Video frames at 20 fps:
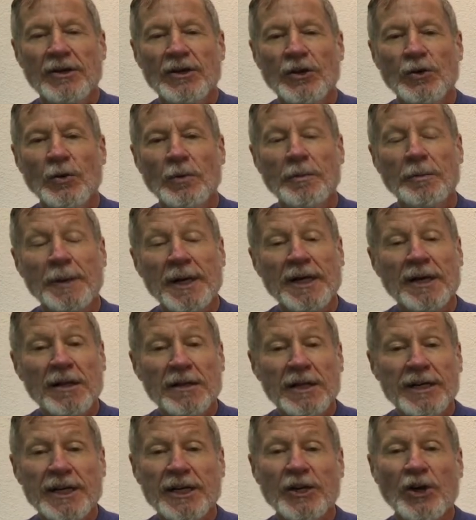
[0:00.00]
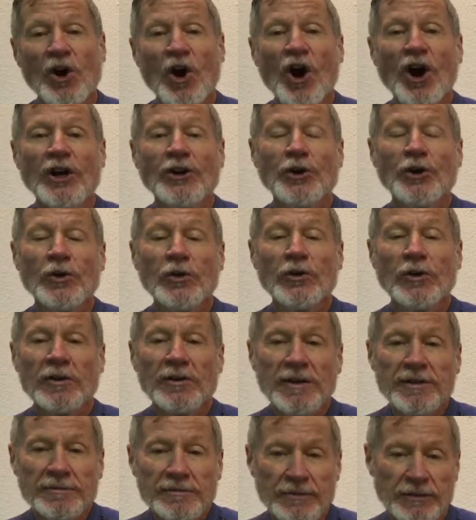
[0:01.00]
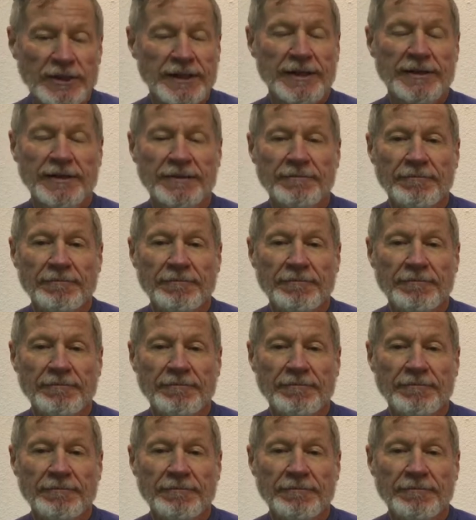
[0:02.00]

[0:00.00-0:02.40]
You want to be clear on your delivery.